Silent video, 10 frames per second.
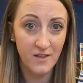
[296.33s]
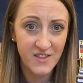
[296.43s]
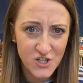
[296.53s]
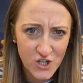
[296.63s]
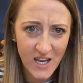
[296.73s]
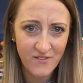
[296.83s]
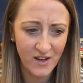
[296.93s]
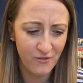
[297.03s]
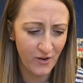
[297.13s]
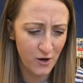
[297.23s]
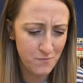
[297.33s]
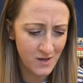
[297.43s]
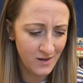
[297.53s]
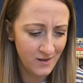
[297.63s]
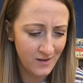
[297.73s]
The shaving foam,
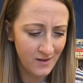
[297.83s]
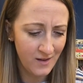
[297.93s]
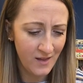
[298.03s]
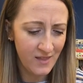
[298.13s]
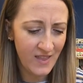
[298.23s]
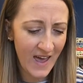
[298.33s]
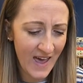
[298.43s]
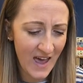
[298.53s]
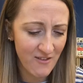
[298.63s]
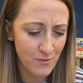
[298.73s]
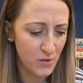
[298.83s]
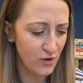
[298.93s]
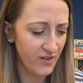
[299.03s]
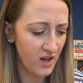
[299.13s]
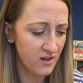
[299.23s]
the hair
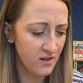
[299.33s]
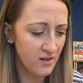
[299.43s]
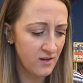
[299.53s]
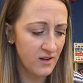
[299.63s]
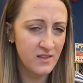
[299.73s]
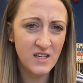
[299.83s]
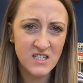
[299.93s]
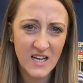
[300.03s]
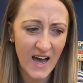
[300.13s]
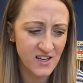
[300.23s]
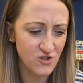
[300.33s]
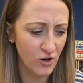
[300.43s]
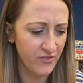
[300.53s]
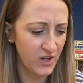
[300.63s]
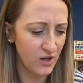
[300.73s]
remover, the
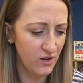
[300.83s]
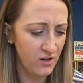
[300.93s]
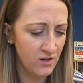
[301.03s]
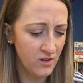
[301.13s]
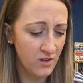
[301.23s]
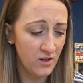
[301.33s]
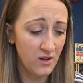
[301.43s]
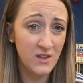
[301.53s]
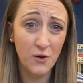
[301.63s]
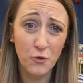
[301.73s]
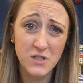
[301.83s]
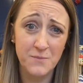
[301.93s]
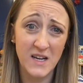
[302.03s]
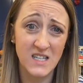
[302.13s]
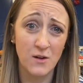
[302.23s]
dandruff cure, the
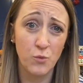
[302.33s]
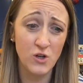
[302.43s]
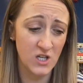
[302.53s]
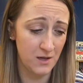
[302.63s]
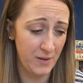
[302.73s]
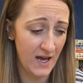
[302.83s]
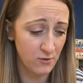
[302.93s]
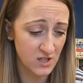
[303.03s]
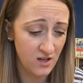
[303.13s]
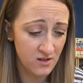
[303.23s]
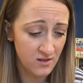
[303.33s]
automatic washing powder,